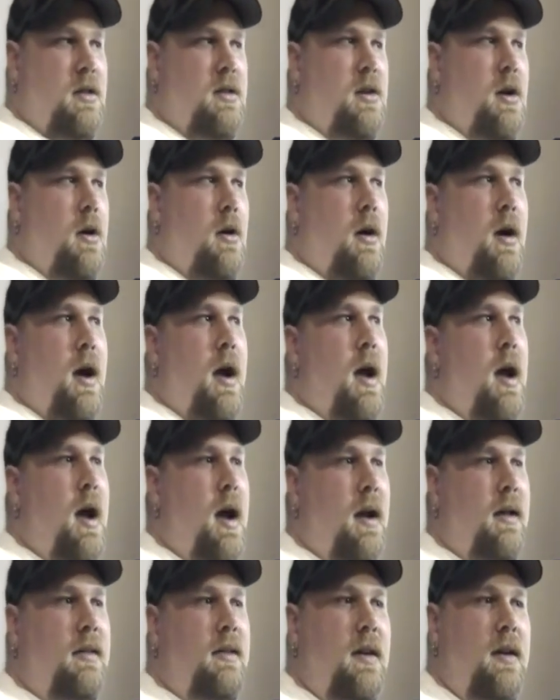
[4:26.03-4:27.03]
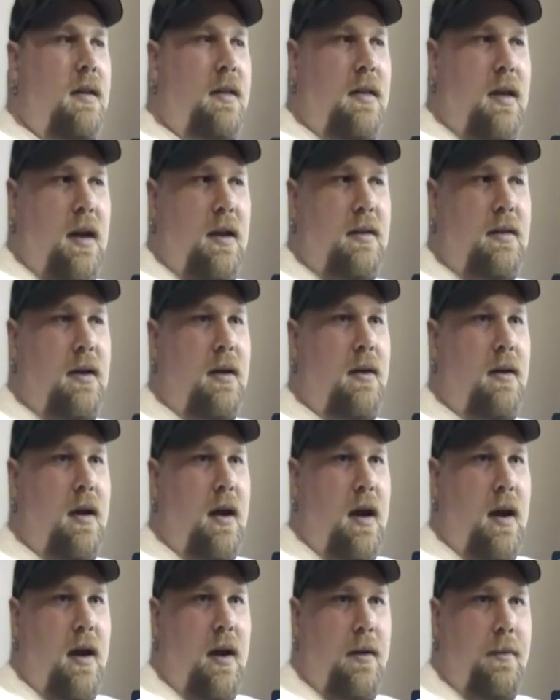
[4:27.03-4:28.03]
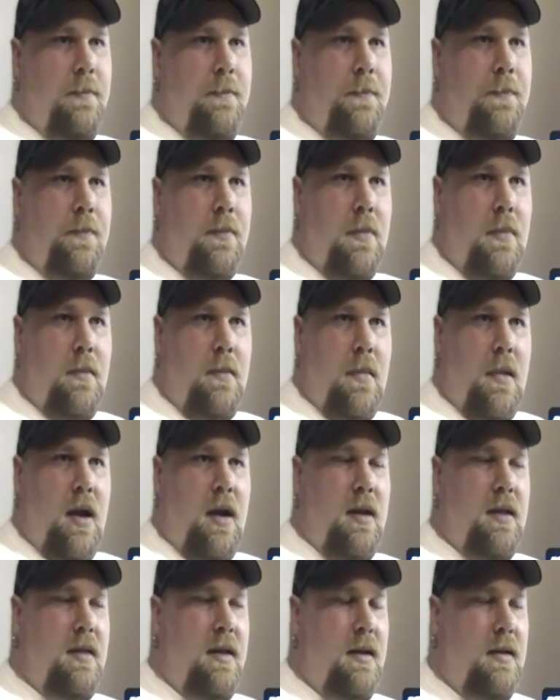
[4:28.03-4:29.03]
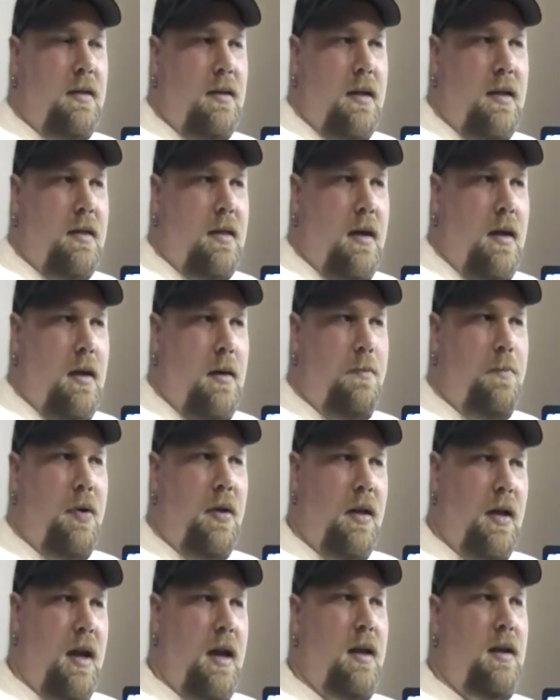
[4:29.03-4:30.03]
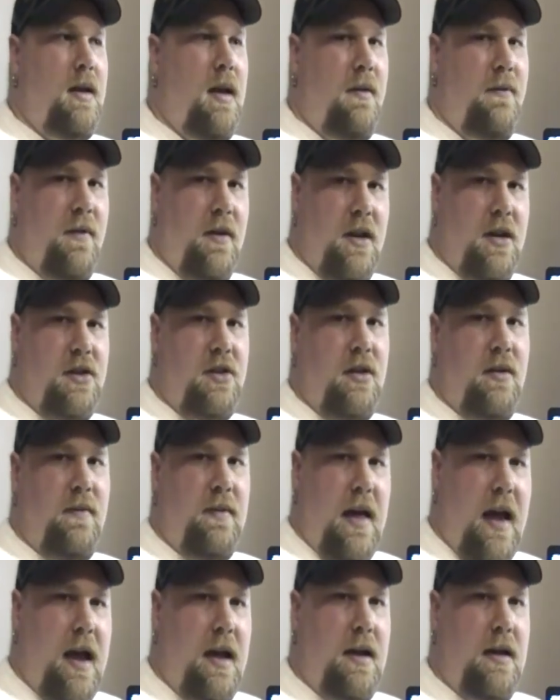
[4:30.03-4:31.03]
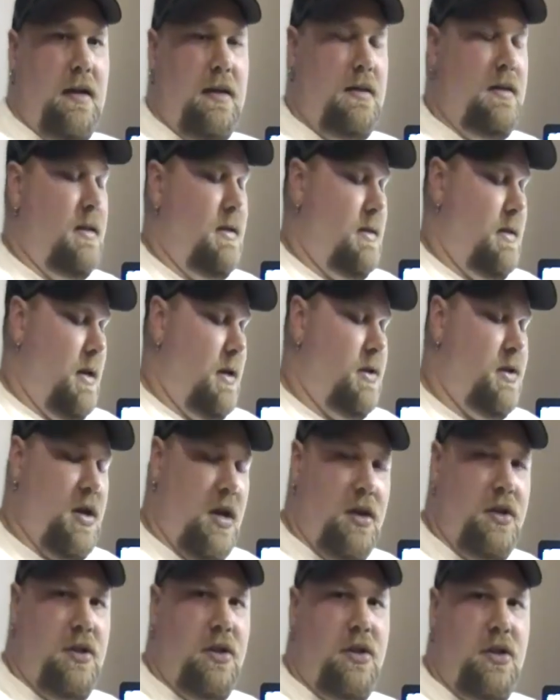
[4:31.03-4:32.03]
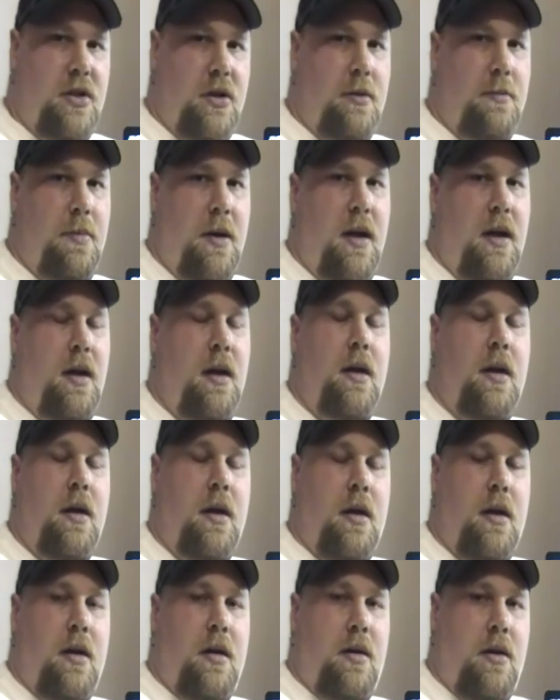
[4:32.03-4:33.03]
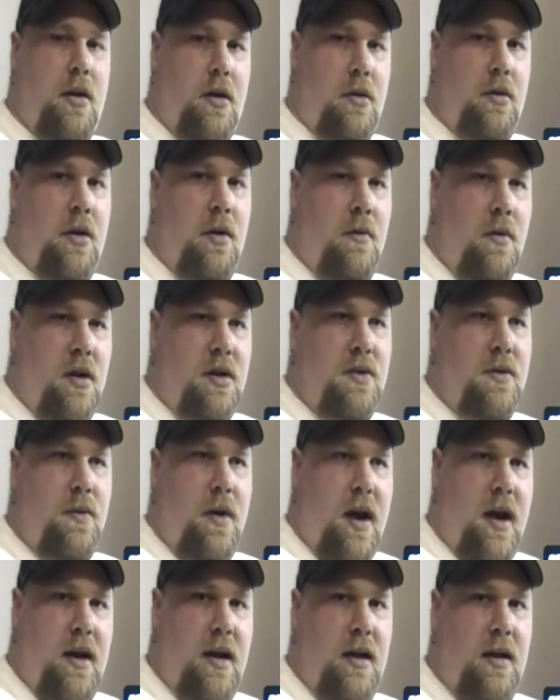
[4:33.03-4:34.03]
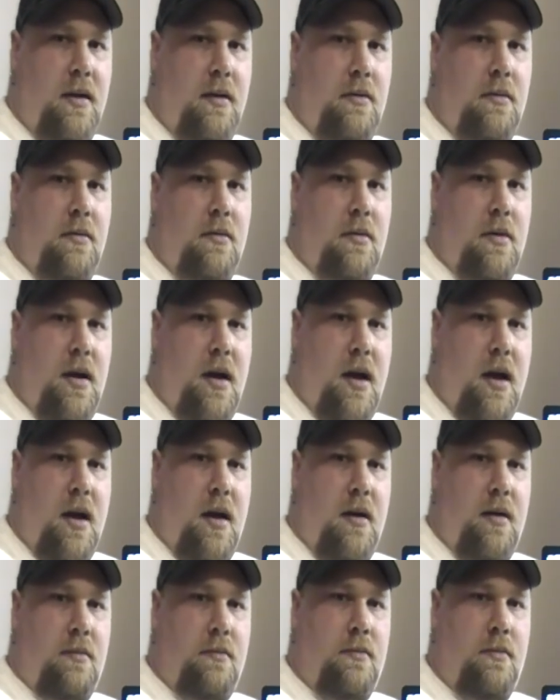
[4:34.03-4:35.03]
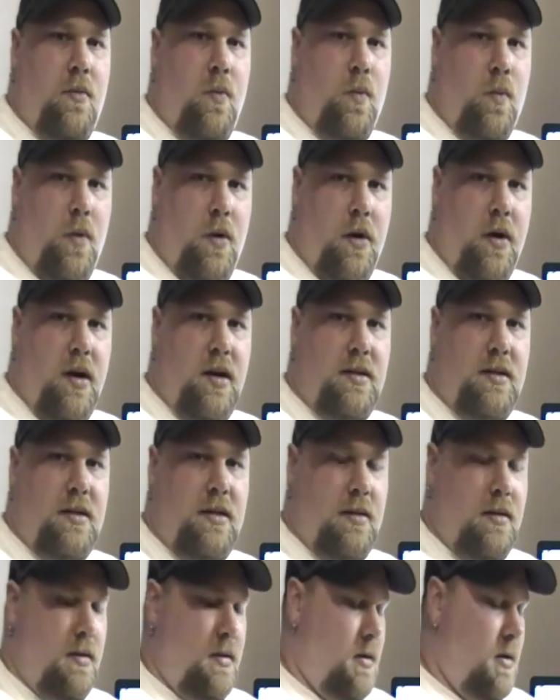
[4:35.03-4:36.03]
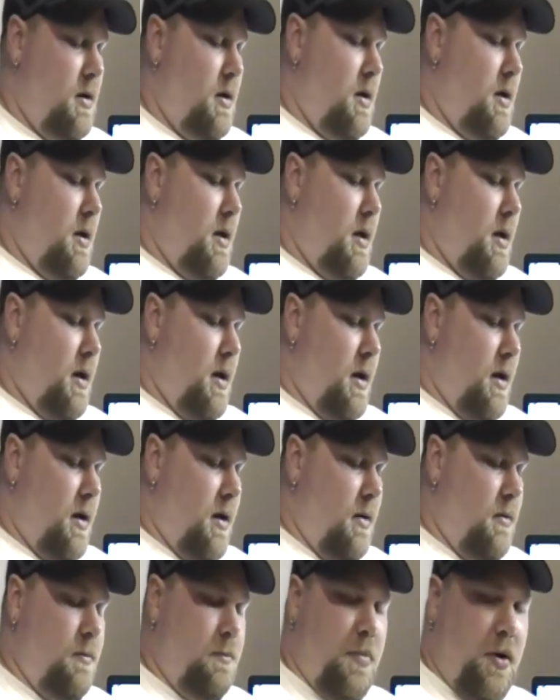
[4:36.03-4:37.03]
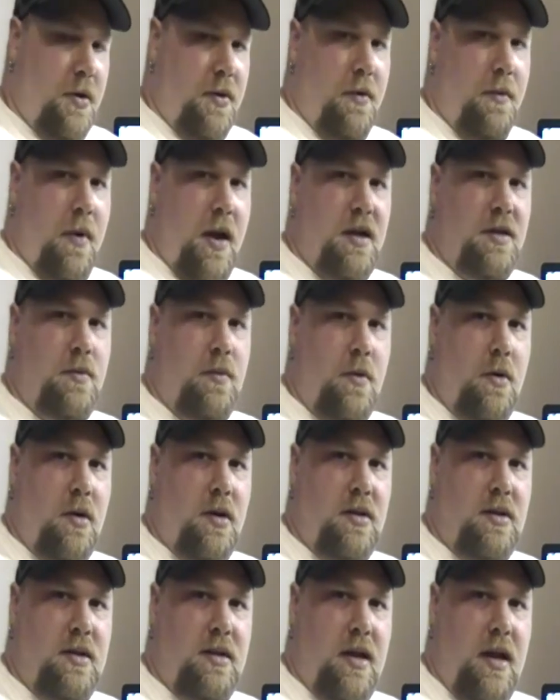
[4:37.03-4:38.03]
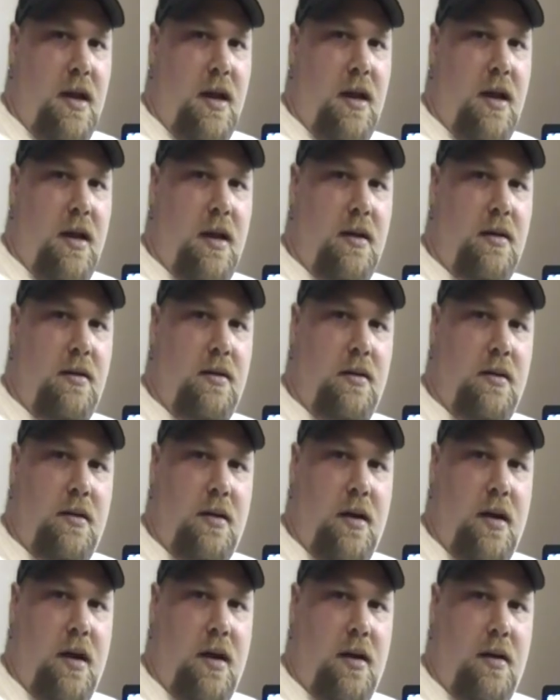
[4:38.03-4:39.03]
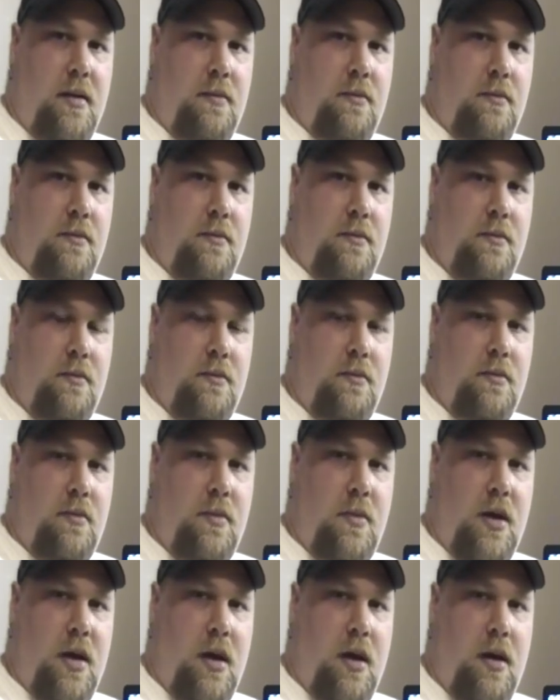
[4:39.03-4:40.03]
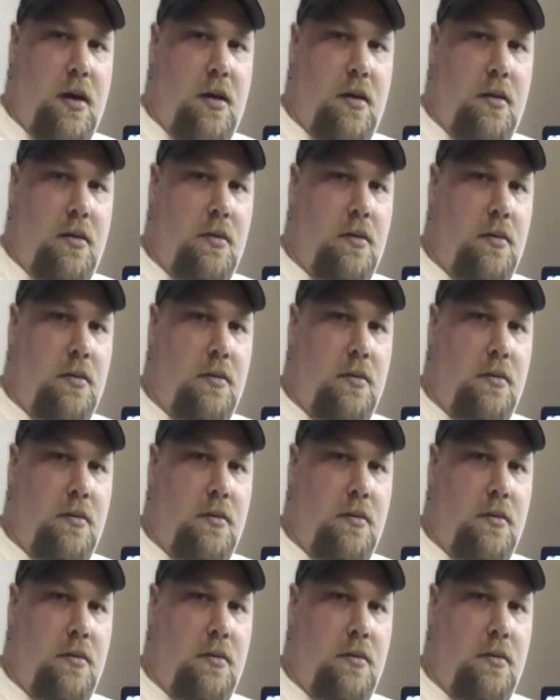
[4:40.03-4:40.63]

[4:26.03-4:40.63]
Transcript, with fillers: so I think that um, I think that the plain definition of that is is that judges should be the only ones writing um, warrants, and both arrest warrants and um, uh,